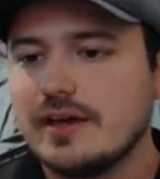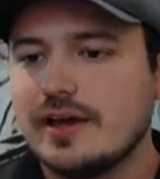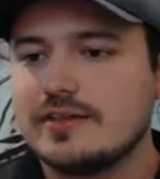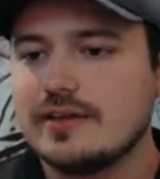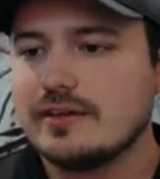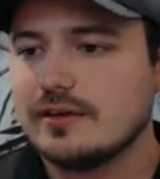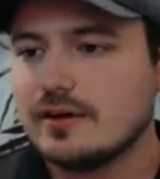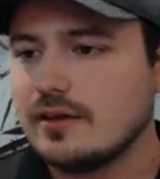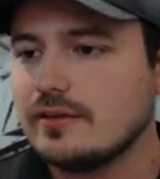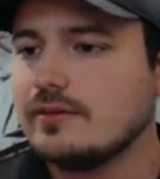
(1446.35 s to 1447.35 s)
I think
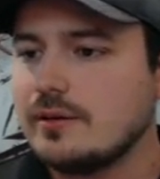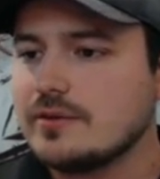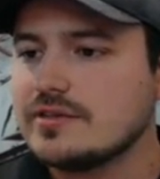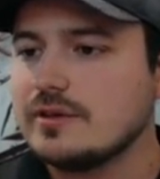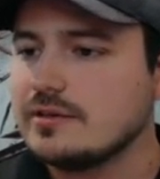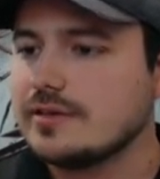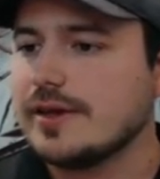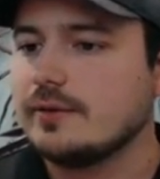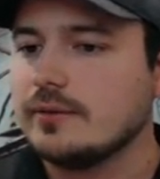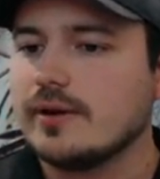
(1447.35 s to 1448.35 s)
I wish they would
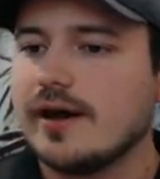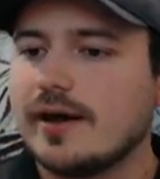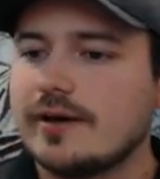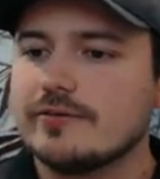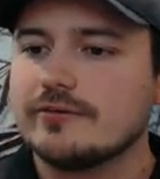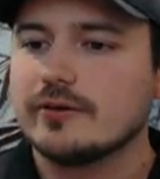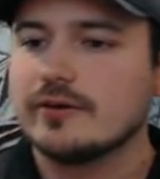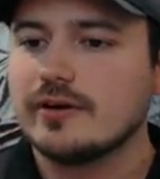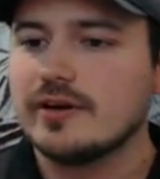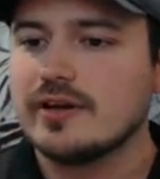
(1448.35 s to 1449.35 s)
scale a little higher
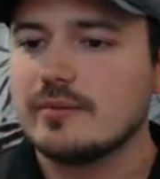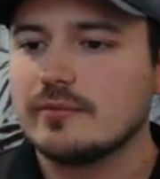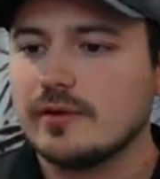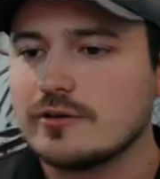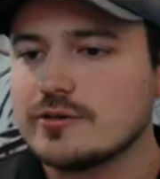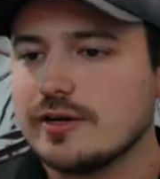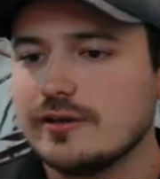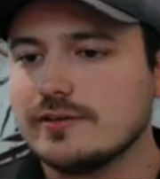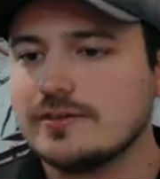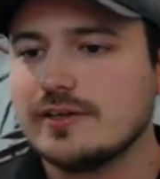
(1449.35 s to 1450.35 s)
for larger
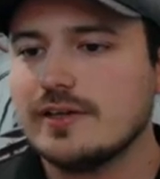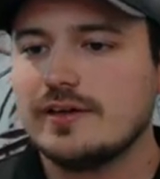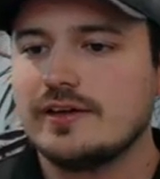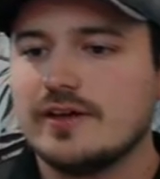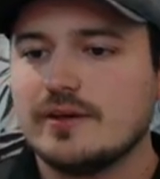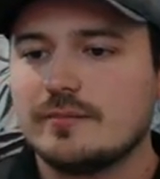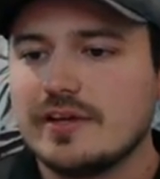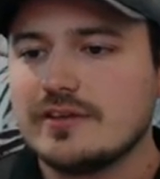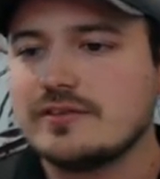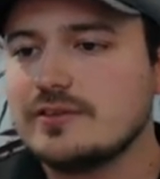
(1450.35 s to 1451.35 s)
guilds.
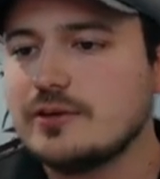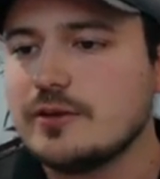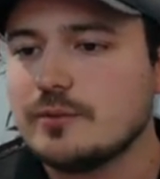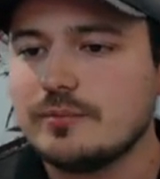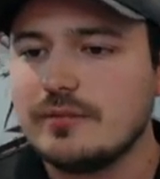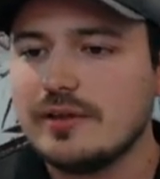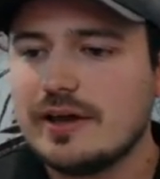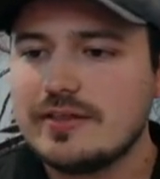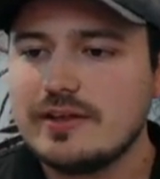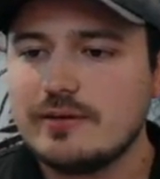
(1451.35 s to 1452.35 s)
Because, you know,
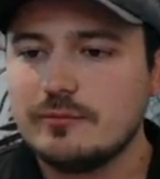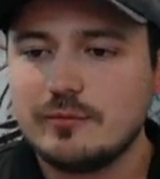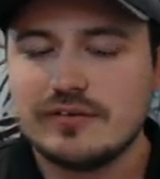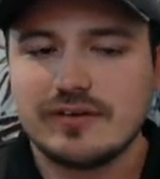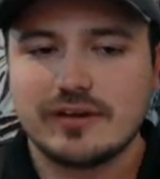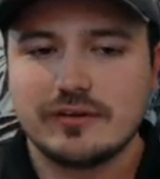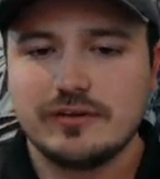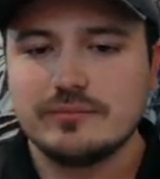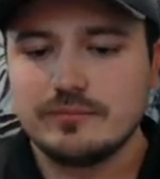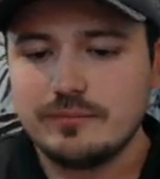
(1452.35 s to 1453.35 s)
I think we've got a
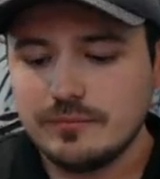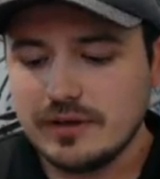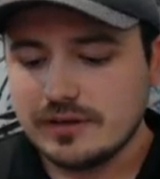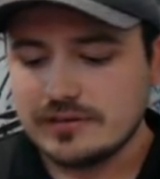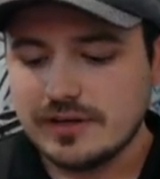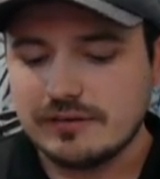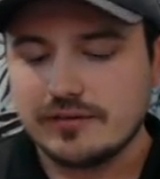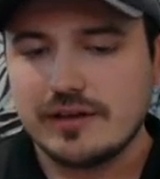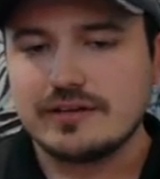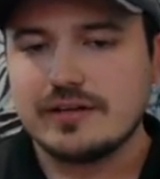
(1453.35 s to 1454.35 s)
good set of
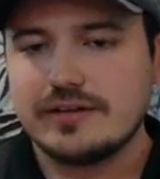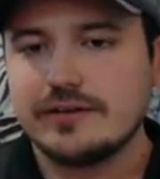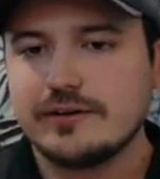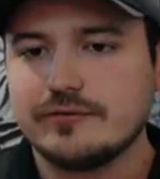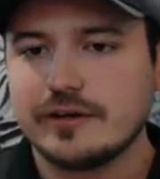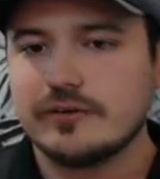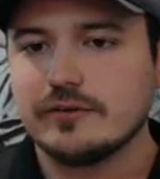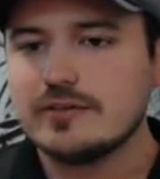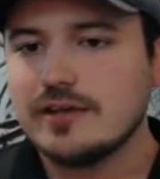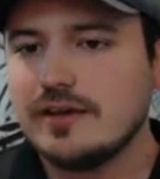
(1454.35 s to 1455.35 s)
content in here for
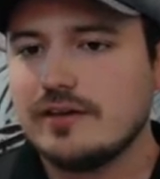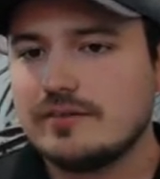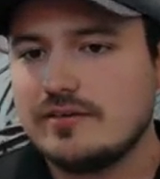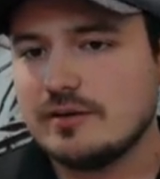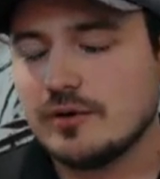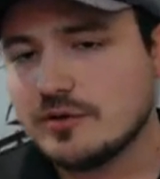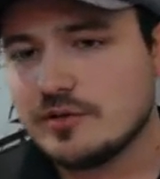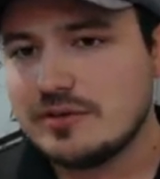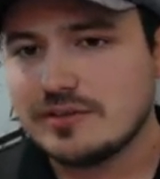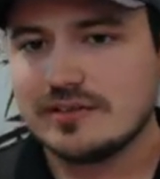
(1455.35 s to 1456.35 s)
guilds, anywhere
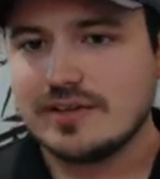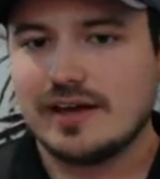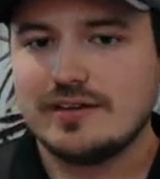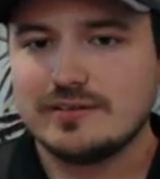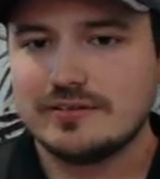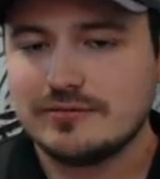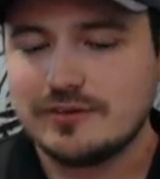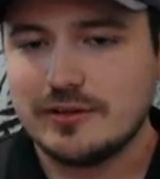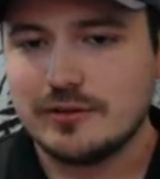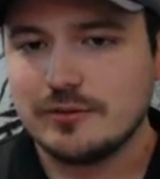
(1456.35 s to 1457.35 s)
between the size of,
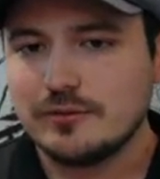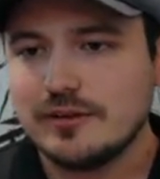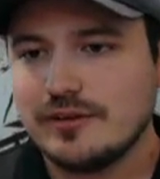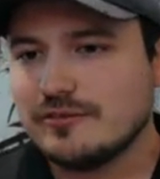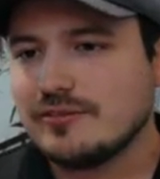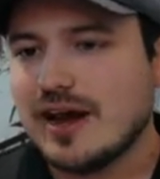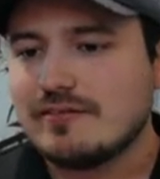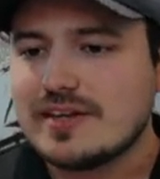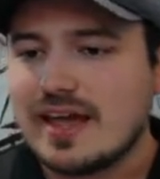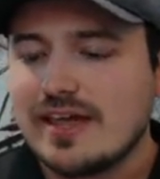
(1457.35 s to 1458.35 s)
you know, 5
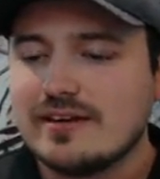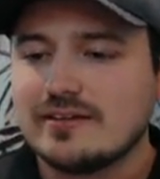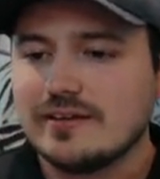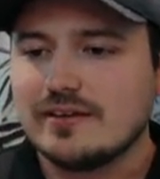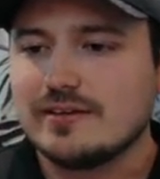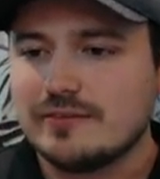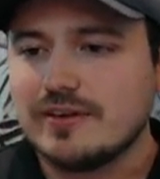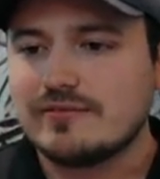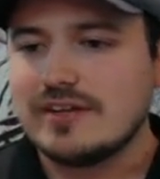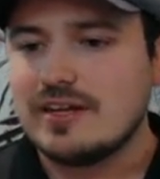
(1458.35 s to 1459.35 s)
to 10 to
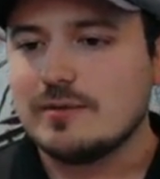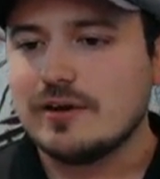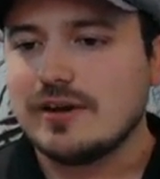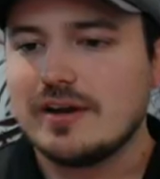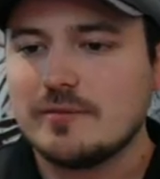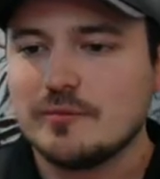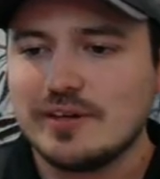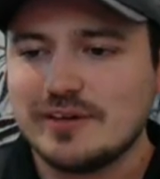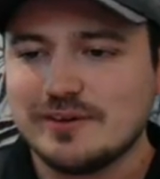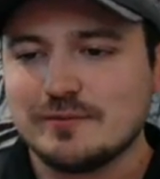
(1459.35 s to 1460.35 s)
50. But
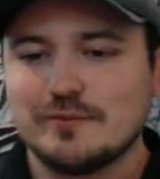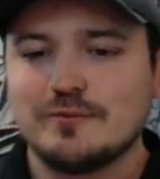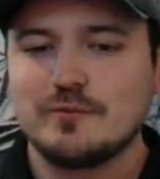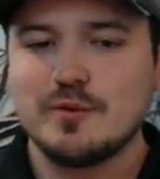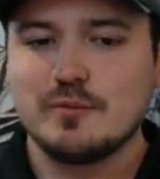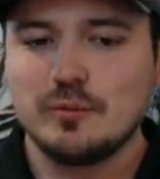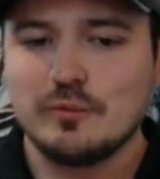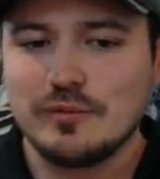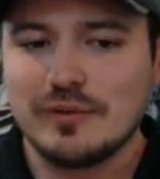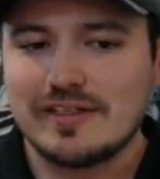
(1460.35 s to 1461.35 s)
you know,
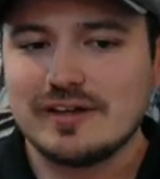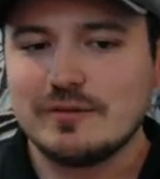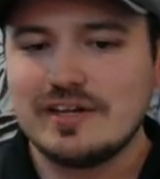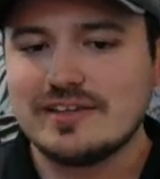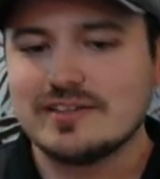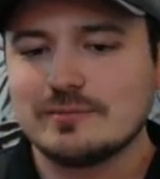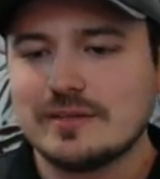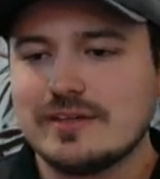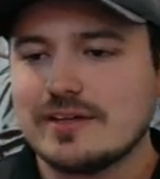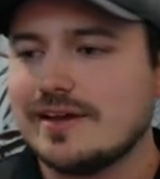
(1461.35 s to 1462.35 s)
I think we need
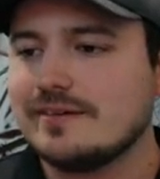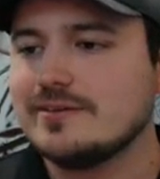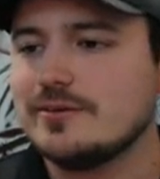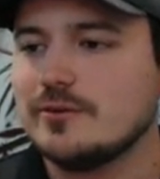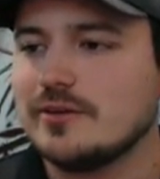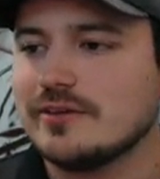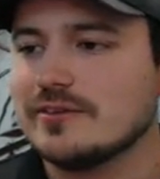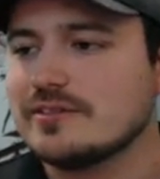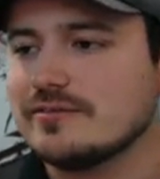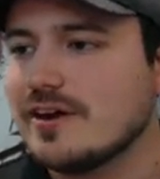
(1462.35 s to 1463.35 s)
something to cater to
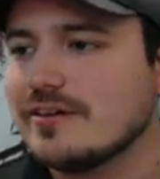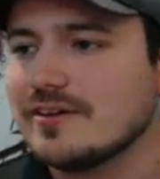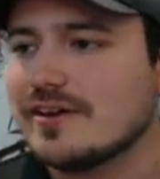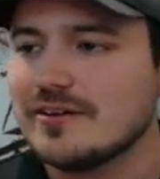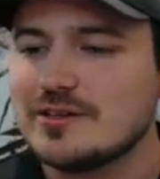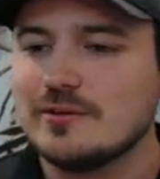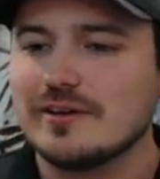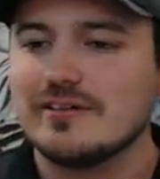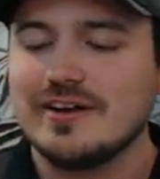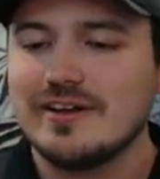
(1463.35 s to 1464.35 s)
guilds of 100 or
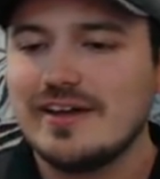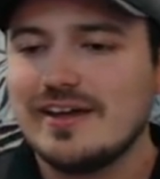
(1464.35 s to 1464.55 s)
200.